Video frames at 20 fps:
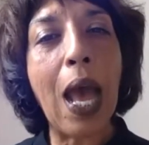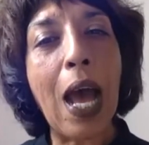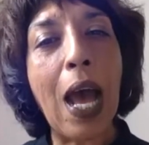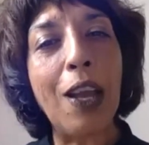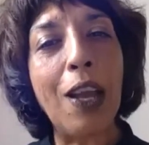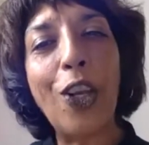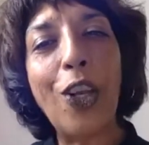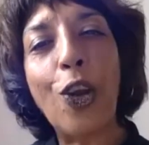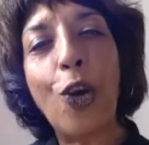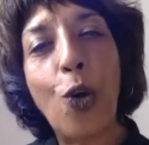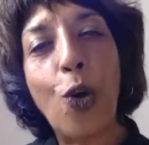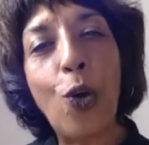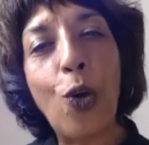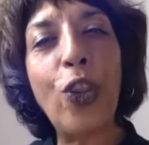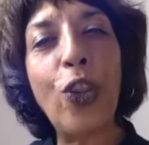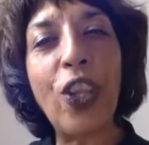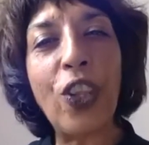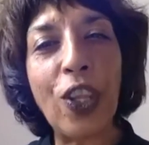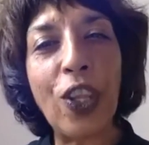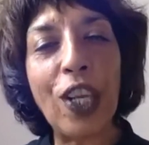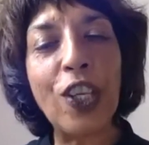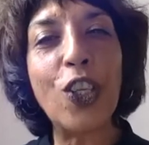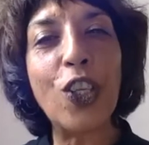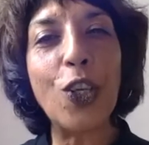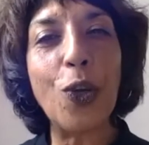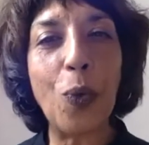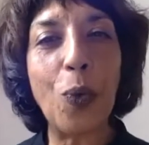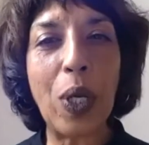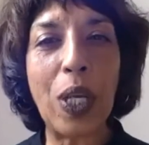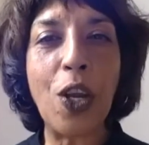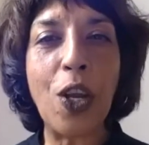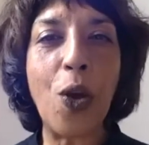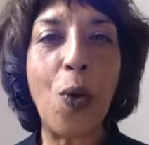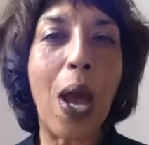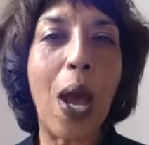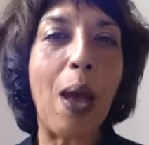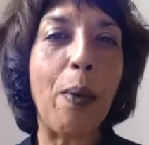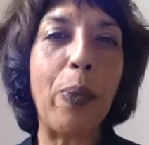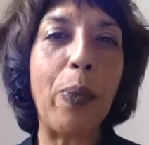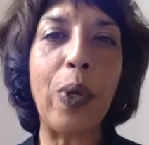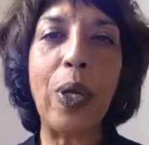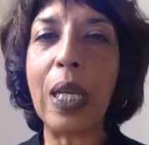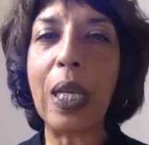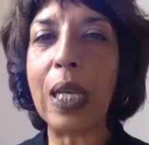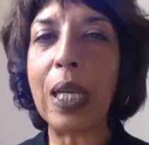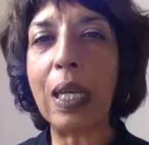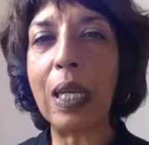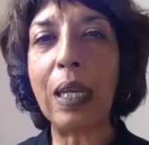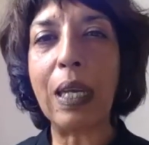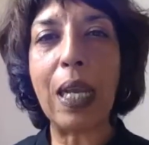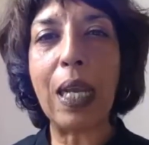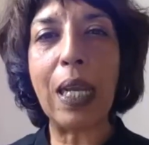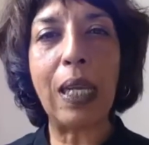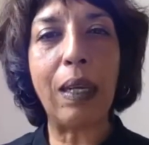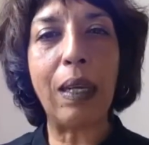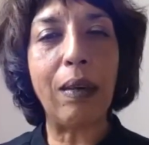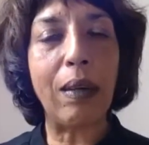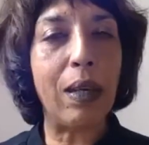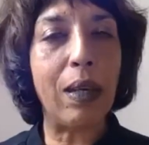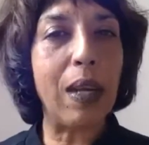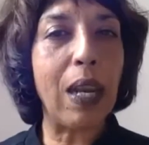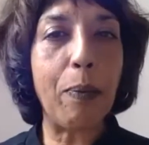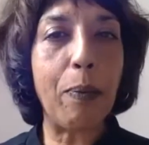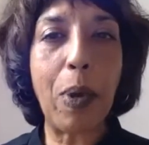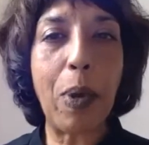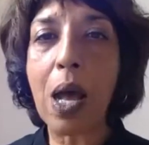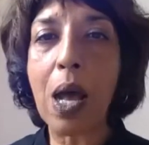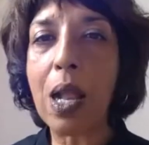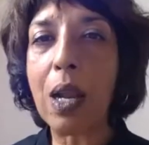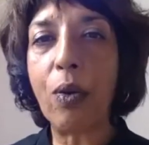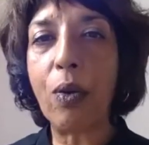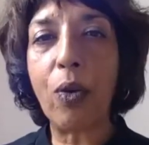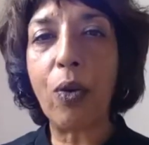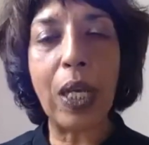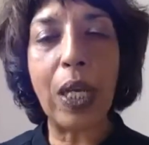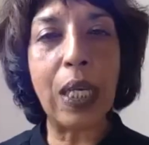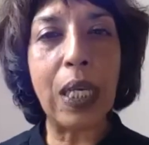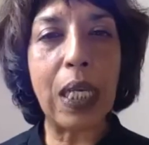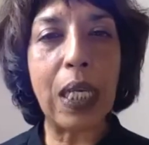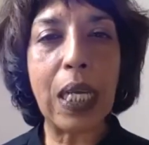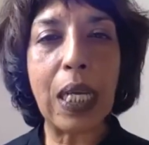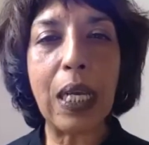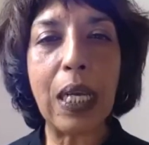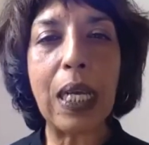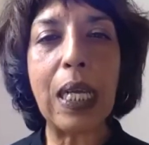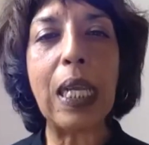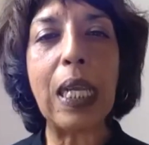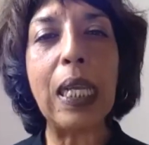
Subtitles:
You know, all the things that we know happen in Nepal or India,